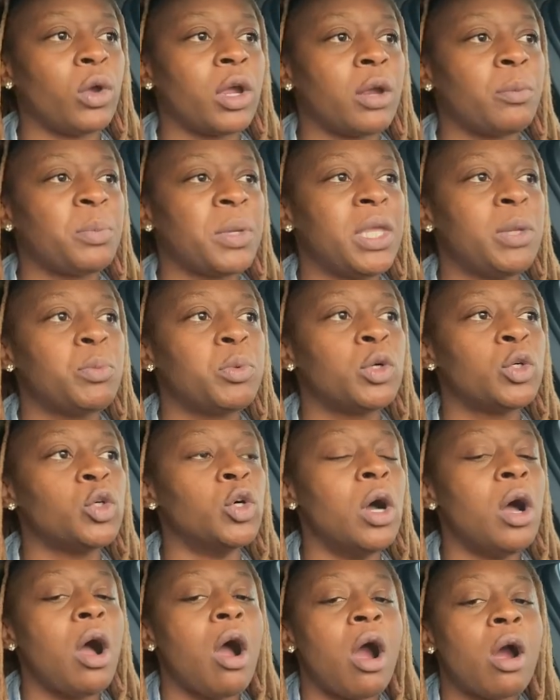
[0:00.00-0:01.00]

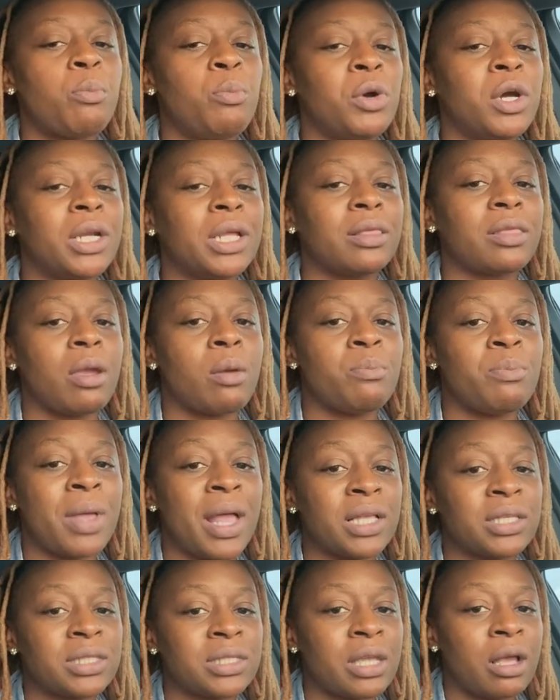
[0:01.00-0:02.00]
people are putting their
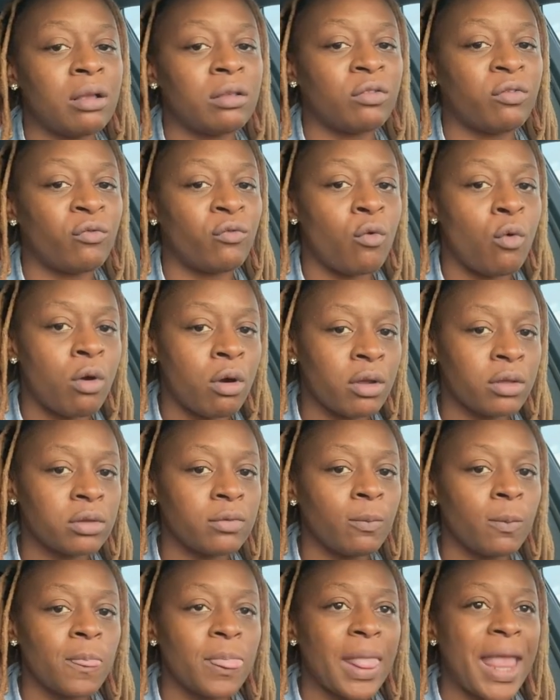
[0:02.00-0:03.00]
best selves forth
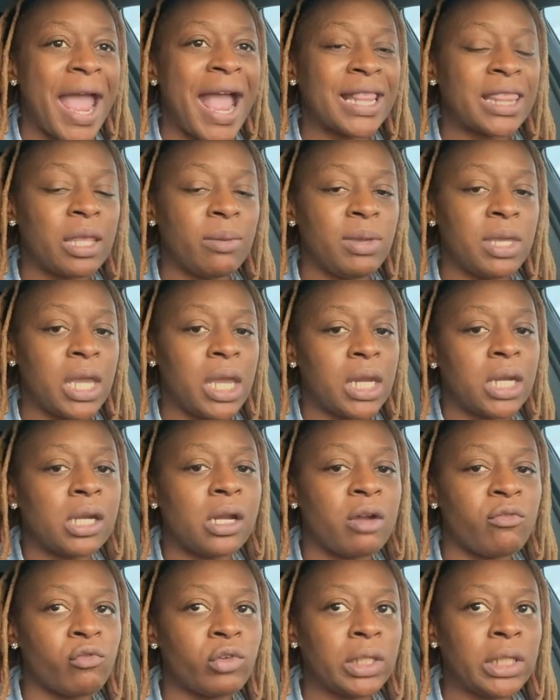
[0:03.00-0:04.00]
at the
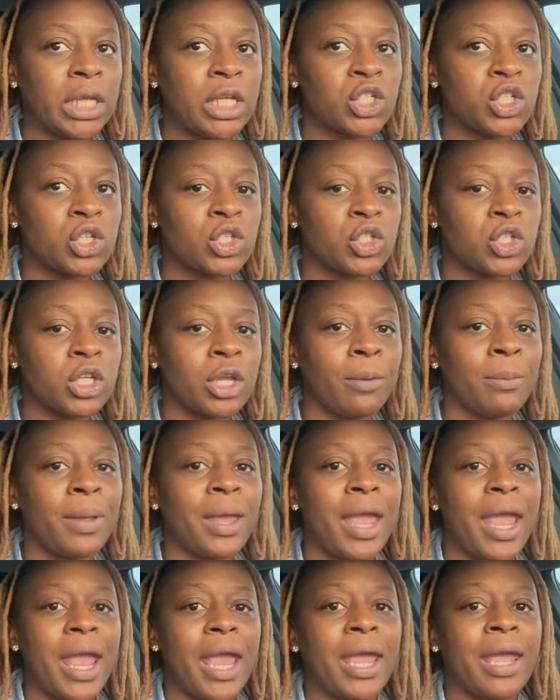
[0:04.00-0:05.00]
beginning of relationship,
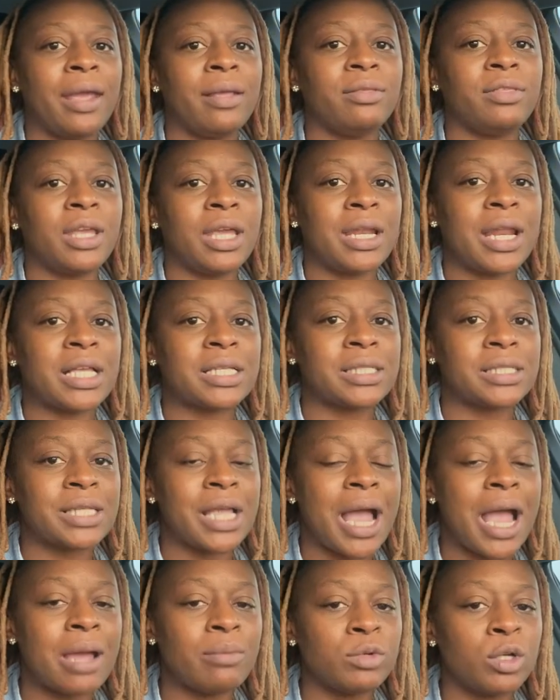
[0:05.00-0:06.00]
and then as
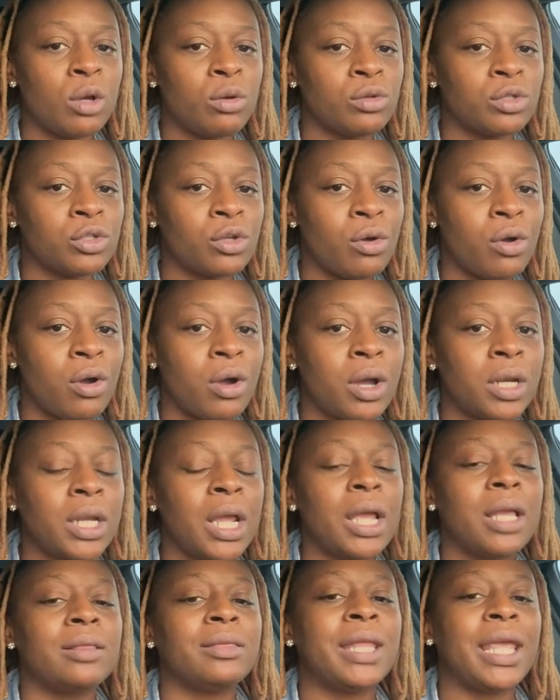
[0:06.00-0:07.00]
time goes on,
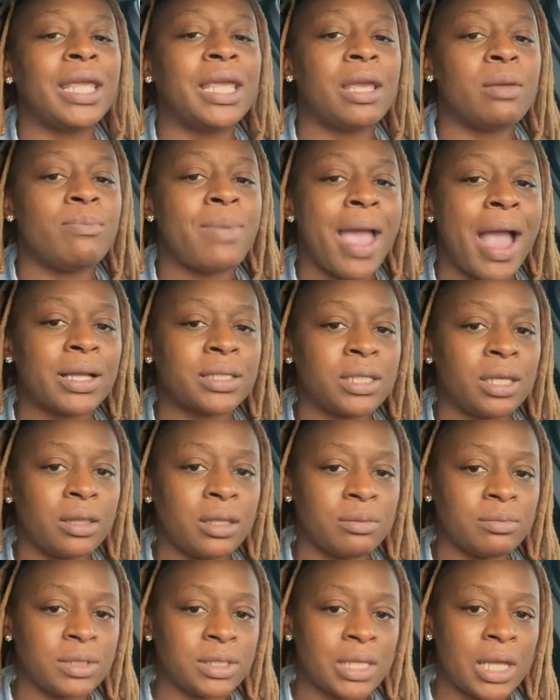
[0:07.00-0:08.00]
they get back to
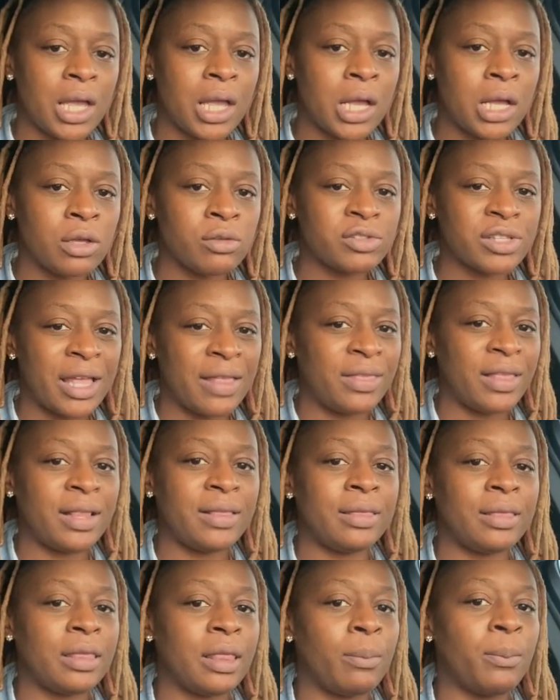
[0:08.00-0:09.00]
themselves, and
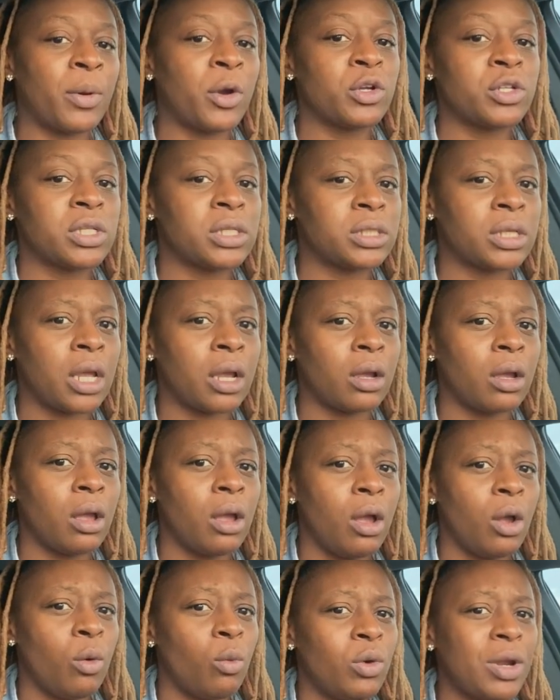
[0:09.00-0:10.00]
then the person's like,
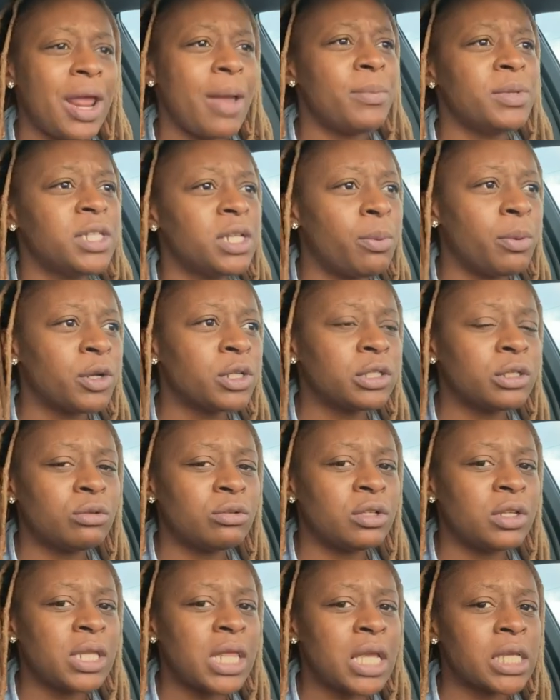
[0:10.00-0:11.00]
what happened to the person who
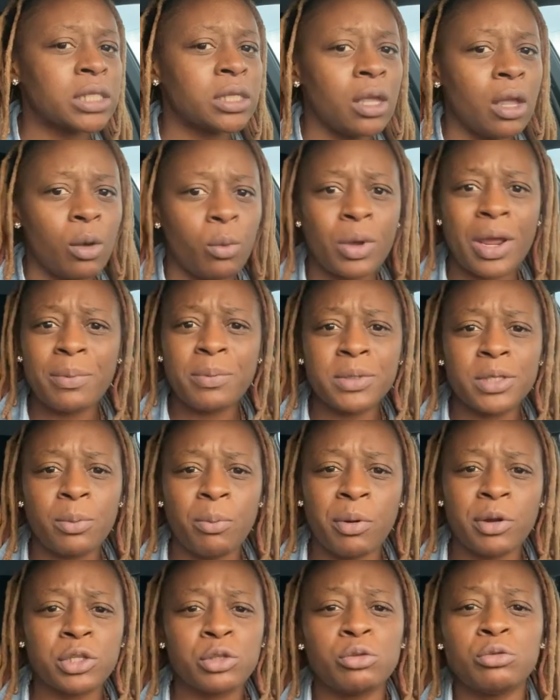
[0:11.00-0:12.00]
did this? What happened to the
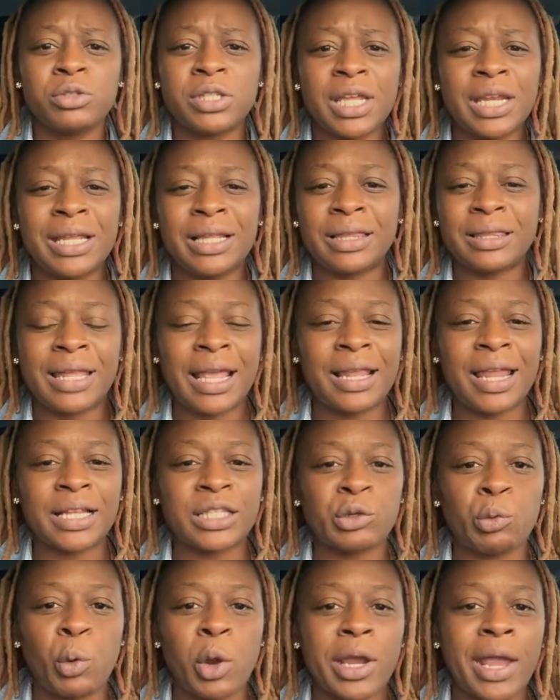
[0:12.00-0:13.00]
person who said they like
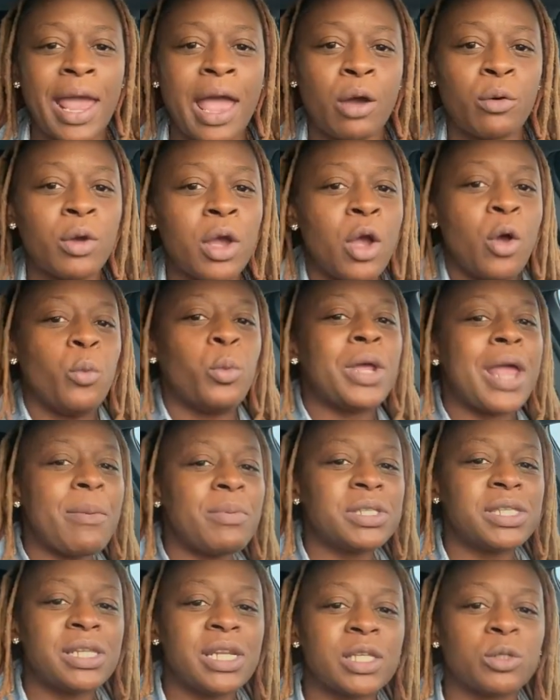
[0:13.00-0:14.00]
to work out? What
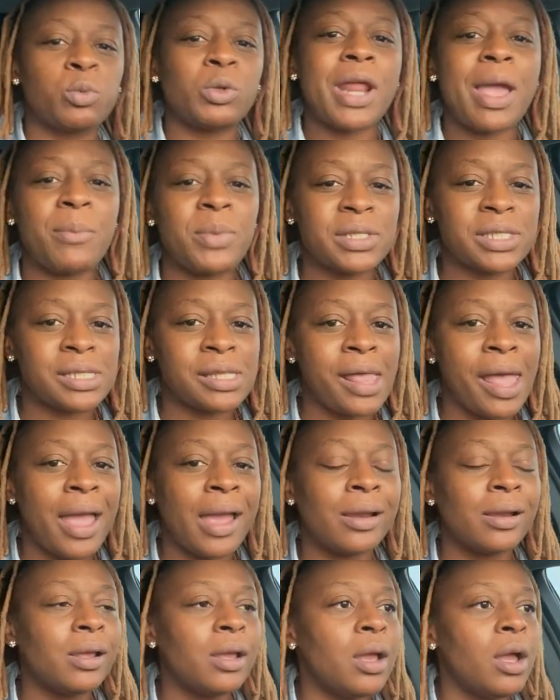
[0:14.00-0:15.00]
happened to this? What happened to
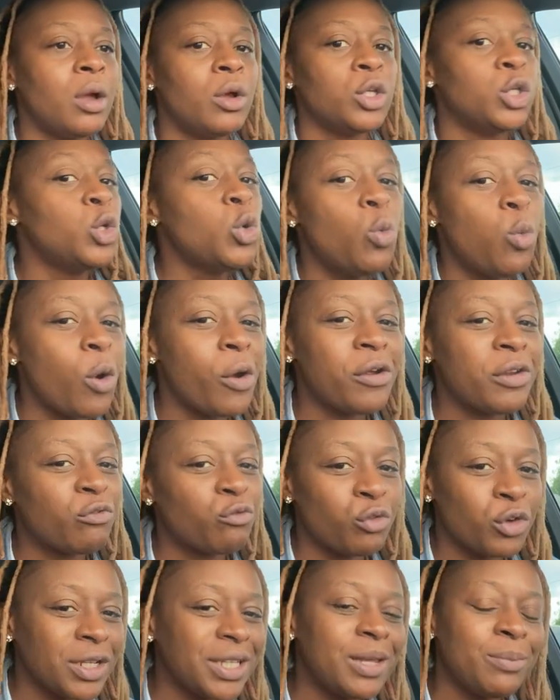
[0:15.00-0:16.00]
that? You weren't
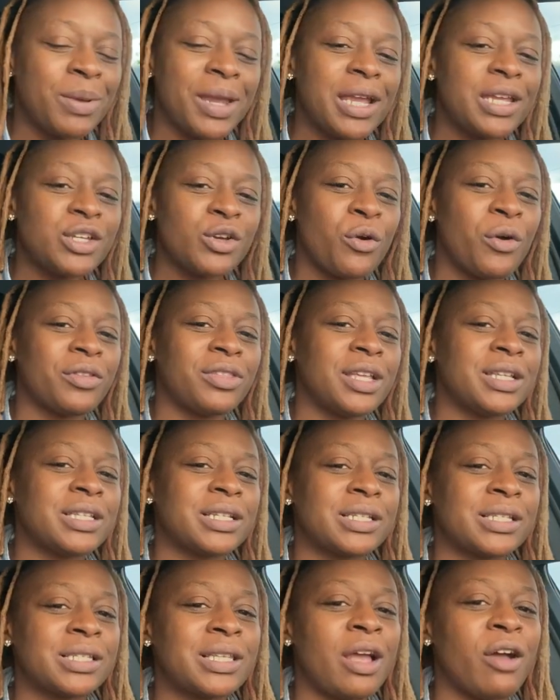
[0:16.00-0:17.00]
really being your
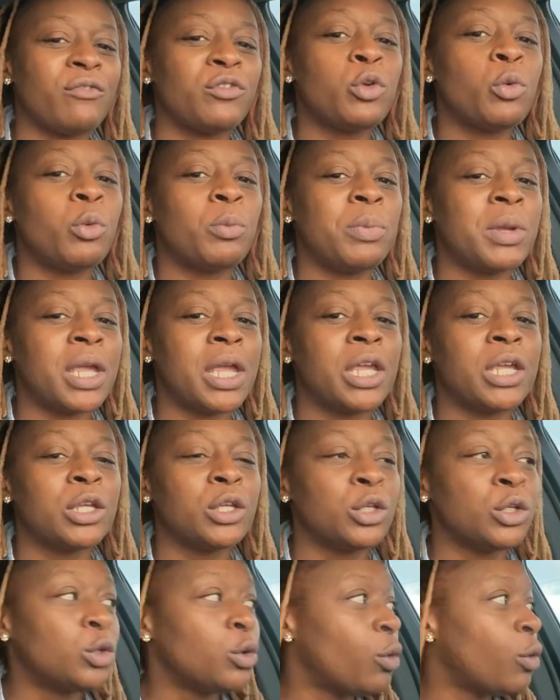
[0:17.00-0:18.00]
authentic self. You were being
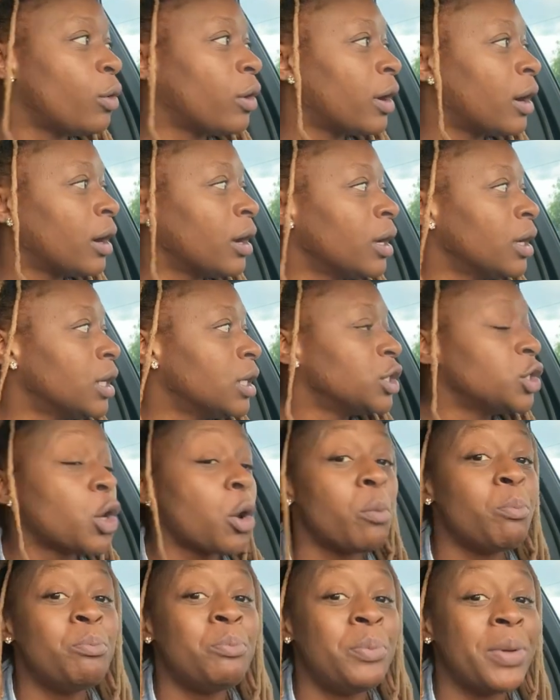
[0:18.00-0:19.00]
your
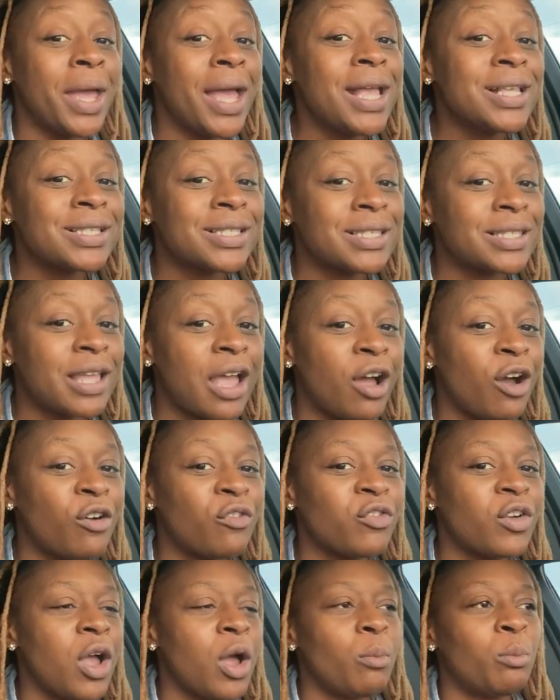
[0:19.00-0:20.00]
best
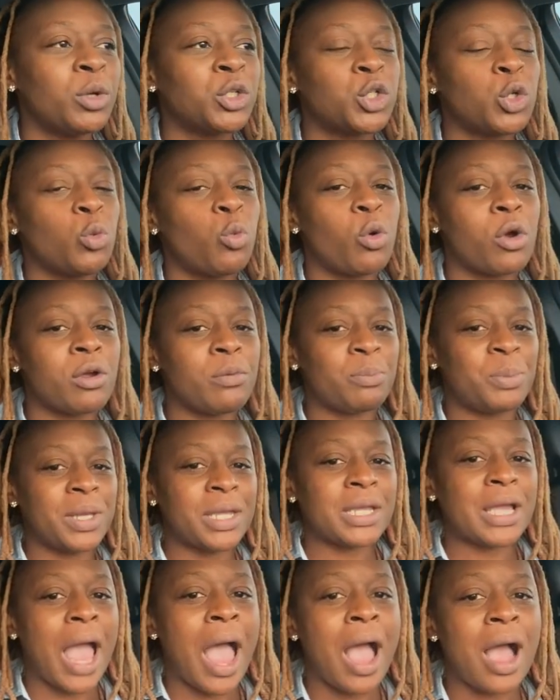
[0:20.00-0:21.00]
self, but you weren't
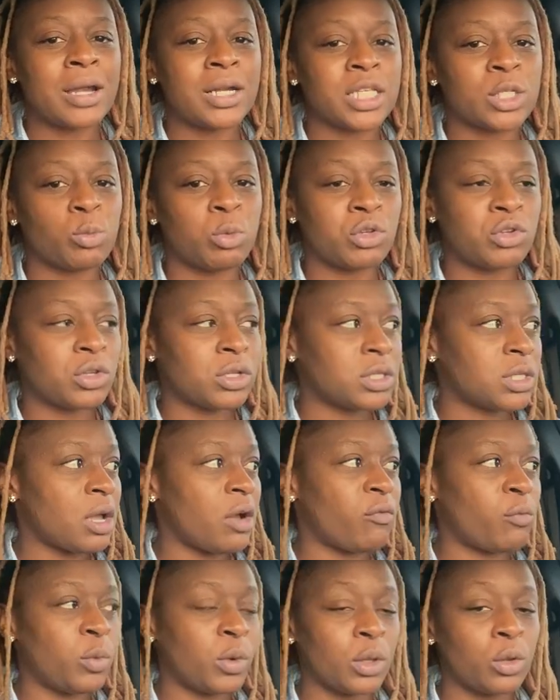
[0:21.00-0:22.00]
being honest with
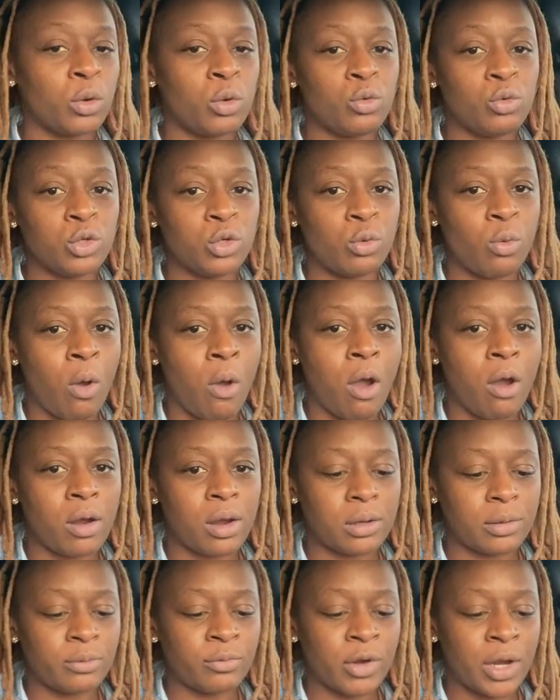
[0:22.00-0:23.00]
yourself, with who you are,
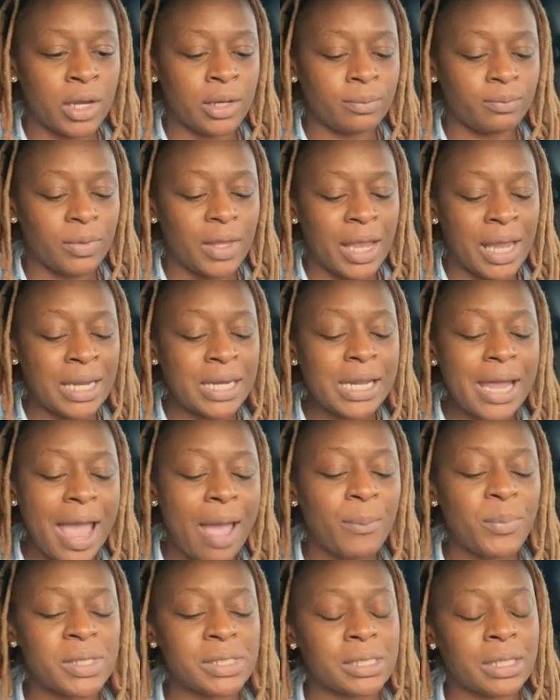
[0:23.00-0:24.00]
right? And it
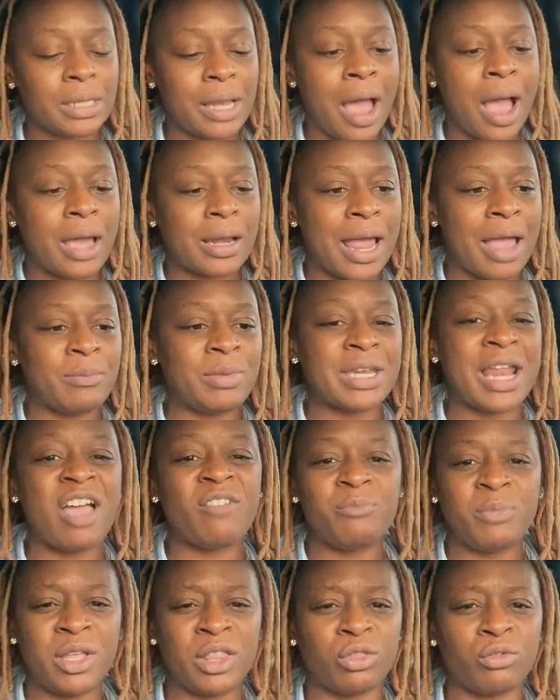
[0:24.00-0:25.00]
happens a lot. I mean,
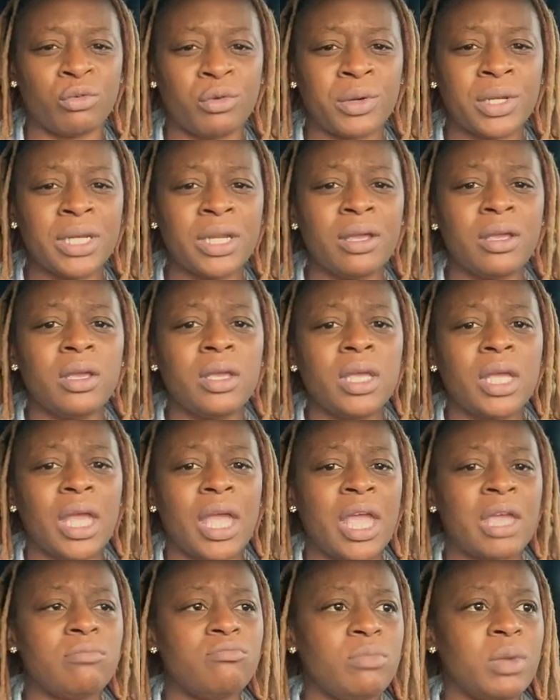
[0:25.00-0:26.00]
I've been through it.
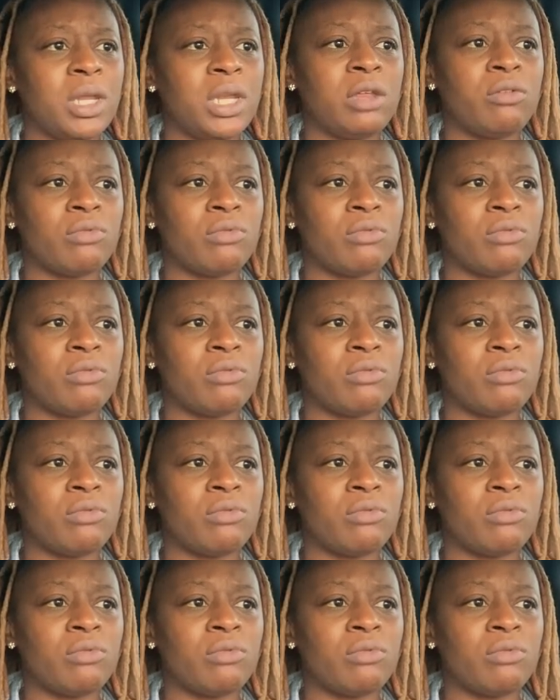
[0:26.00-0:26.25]
In many